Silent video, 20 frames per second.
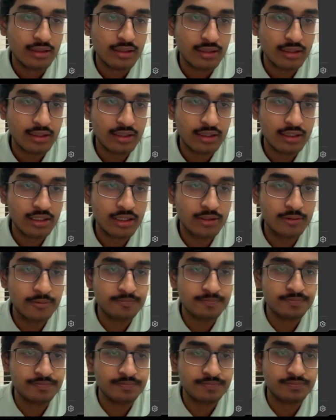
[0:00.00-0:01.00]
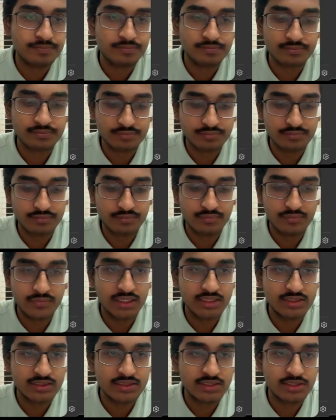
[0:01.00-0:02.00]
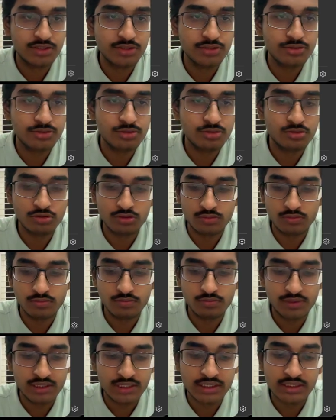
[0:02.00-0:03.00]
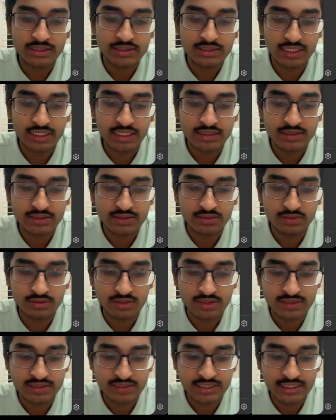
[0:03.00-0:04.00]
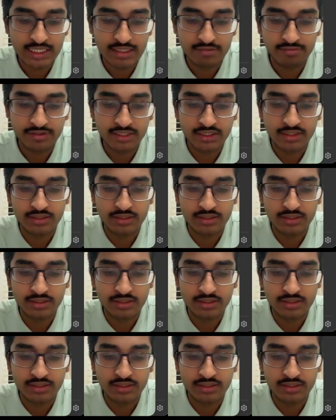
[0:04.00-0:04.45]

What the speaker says: X cube plus x to the 7.